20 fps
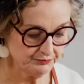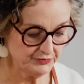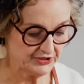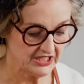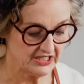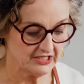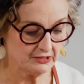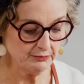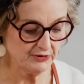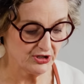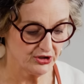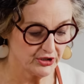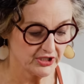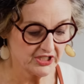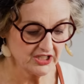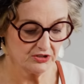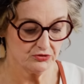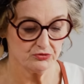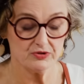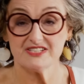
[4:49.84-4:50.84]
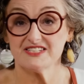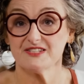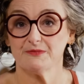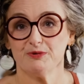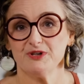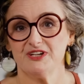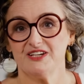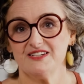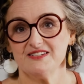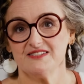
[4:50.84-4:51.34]
but in American
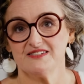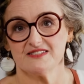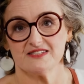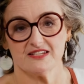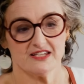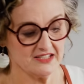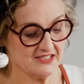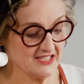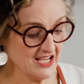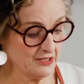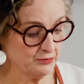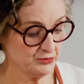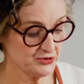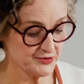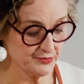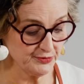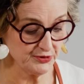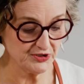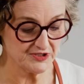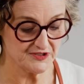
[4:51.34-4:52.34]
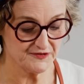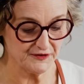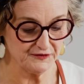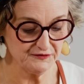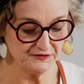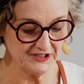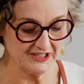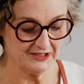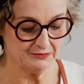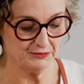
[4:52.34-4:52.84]
recipes a tablespoon is
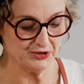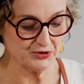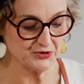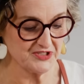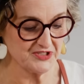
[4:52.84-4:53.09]
15ml.